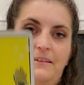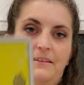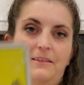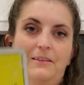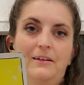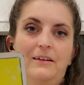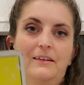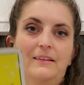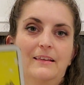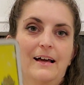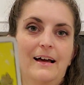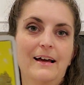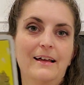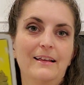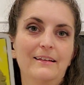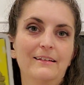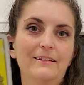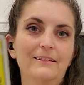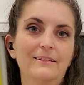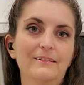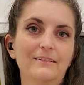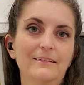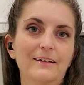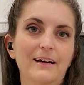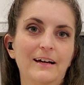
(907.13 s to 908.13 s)
Look at that.
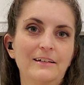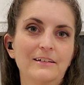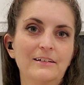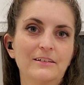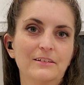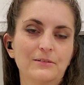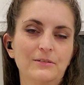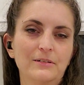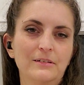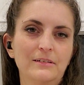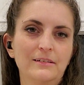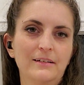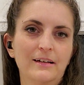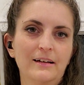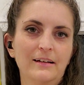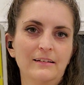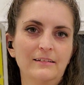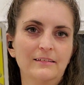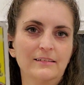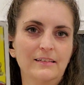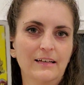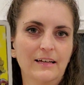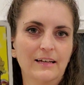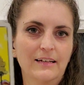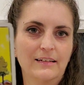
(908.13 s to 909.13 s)
I just always kind
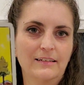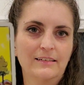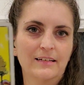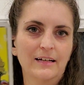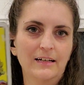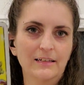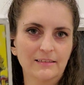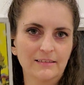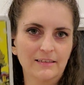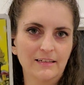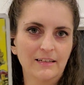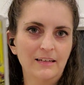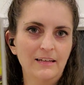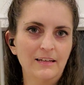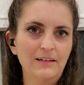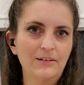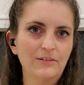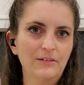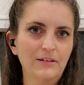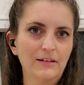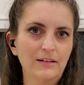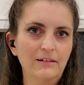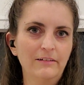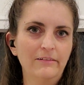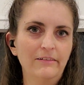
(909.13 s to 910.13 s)
of see like Tuscany
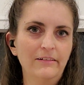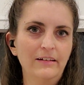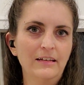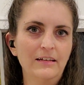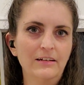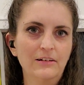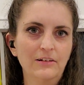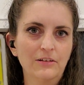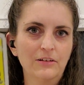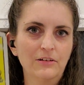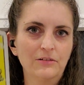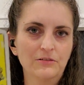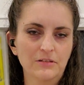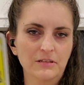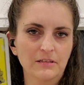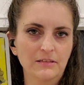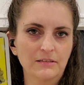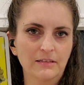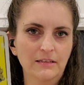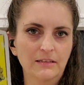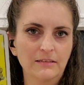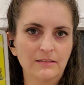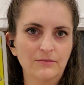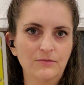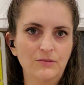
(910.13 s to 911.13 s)
or Italy here. There's this
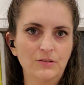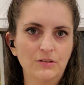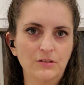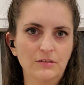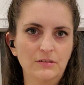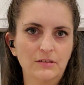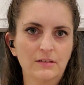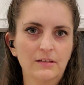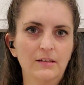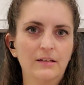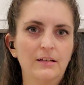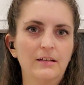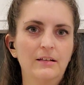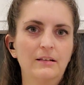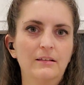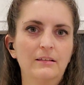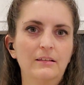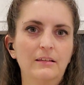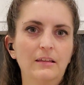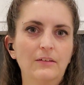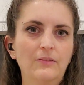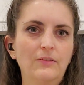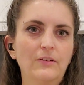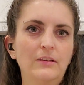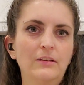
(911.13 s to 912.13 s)
sense of just
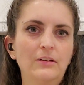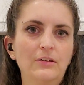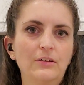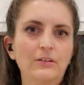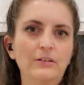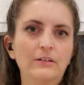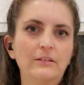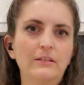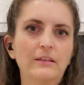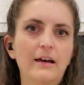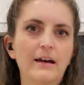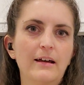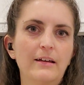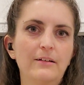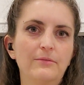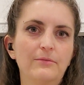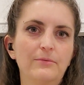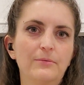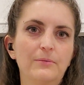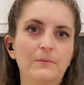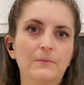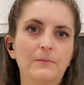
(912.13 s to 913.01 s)
living the good life.